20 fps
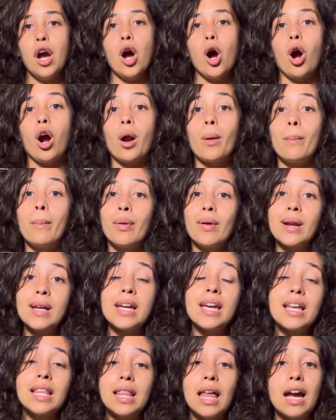or
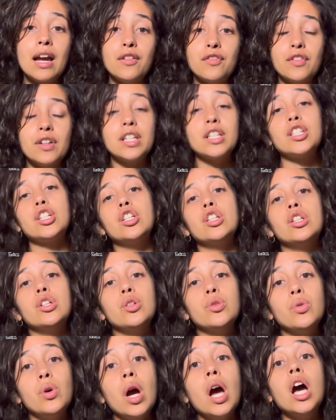bringing life into
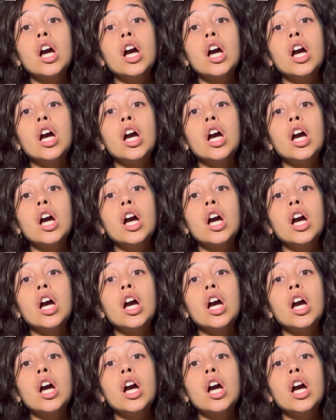you.